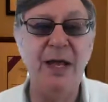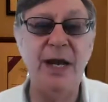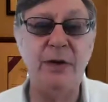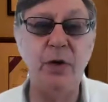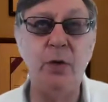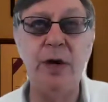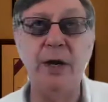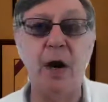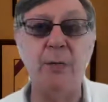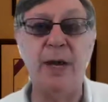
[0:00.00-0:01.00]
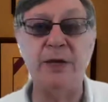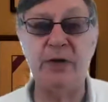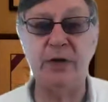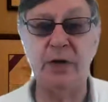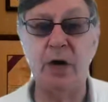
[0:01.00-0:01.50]
Now, you were in our
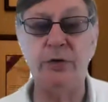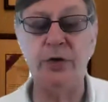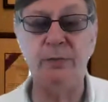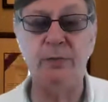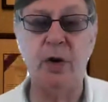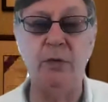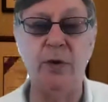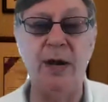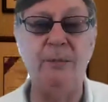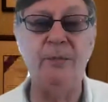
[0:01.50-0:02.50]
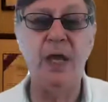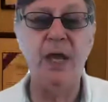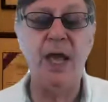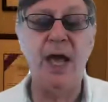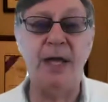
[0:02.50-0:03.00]
basic coaching program.
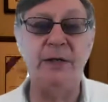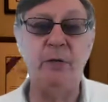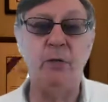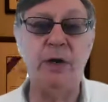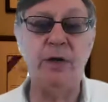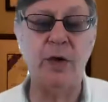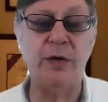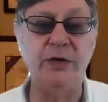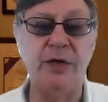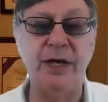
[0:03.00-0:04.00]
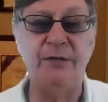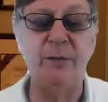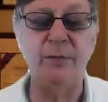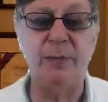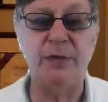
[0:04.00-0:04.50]
And one of the questions I get
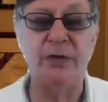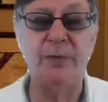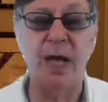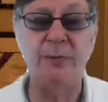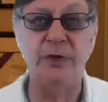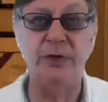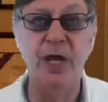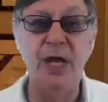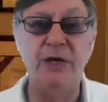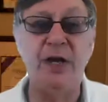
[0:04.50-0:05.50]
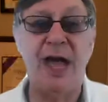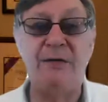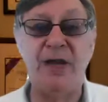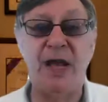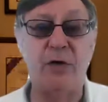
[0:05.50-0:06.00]
from people sometimes is, do you
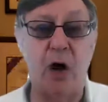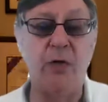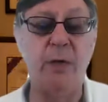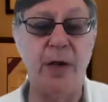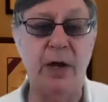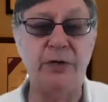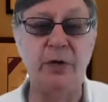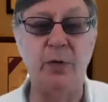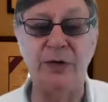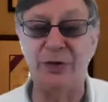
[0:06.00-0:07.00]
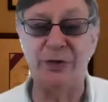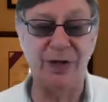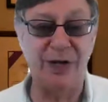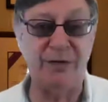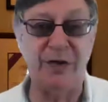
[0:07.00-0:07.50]
have to have all the bells and whistles
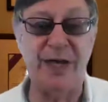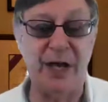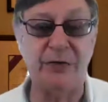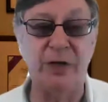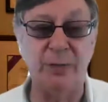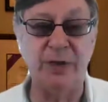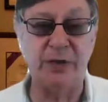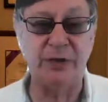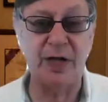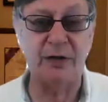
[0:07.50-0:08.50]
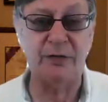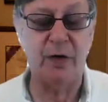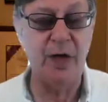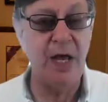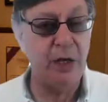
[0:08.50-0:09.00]
and everything else to be
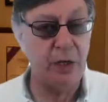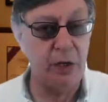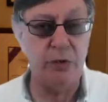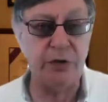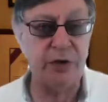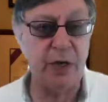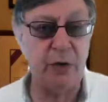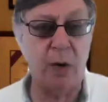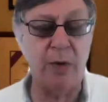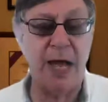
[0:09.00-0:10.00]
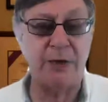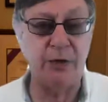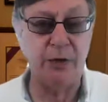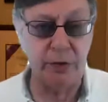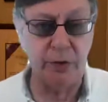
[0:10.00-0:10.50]
successful? You just did what we asked
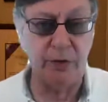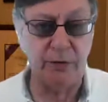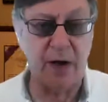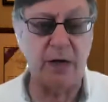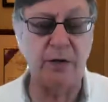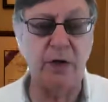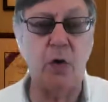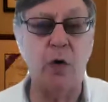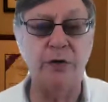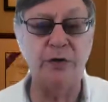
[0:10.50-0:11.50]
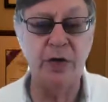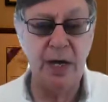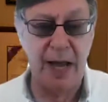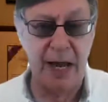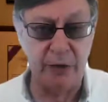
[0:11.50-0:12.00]
you to do. You followed the course
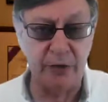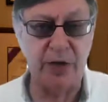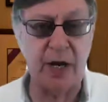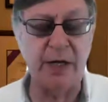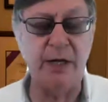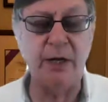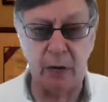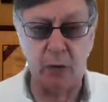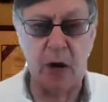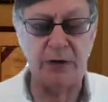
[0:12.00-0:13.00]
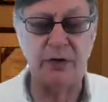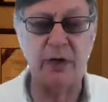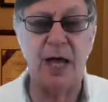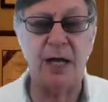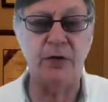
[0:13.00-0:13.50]
and you studied and watched the
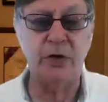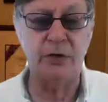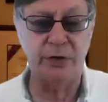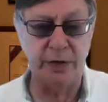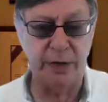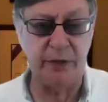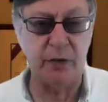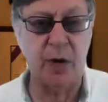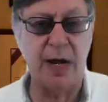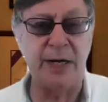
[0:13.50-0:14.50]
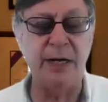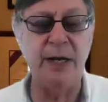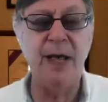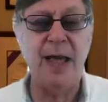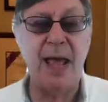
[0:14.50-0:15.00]
lectures and did the writing.
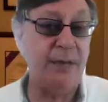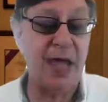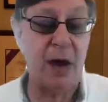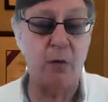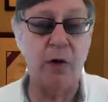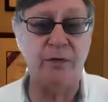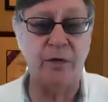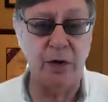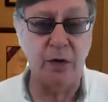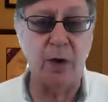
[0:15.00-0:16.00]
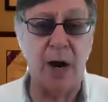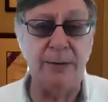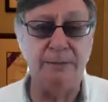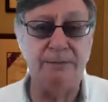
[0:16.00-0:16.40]
And that worked for you, right?